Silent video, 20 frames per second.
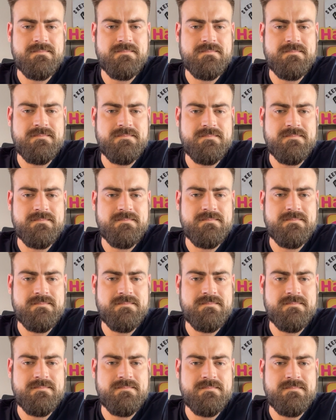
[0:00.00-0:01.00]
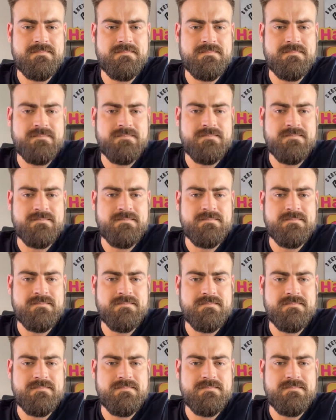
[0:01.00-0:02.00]

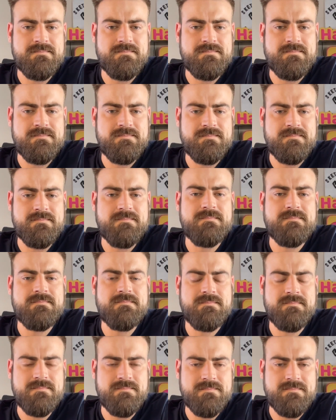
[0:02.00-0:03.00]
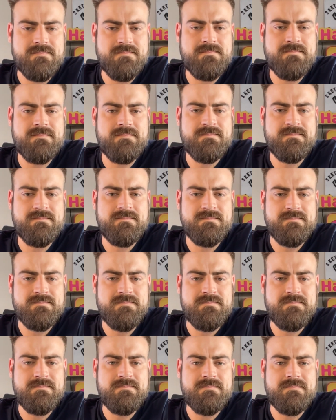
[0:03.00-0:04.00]

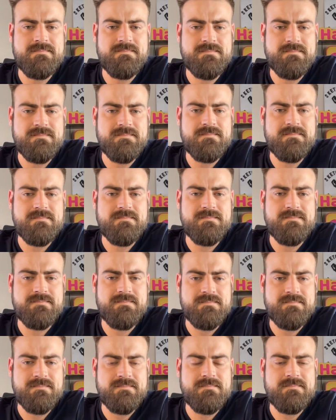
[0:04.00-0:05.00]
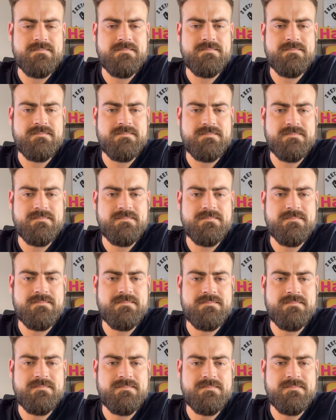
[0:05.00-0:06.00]

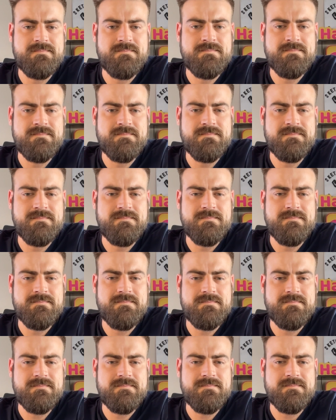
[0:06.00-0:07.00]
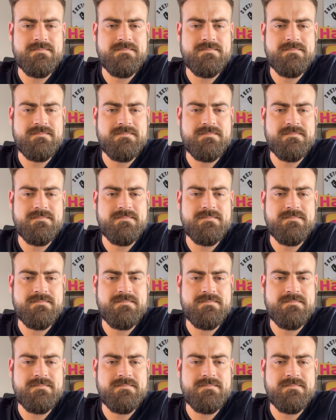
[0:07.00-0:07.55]
(silent)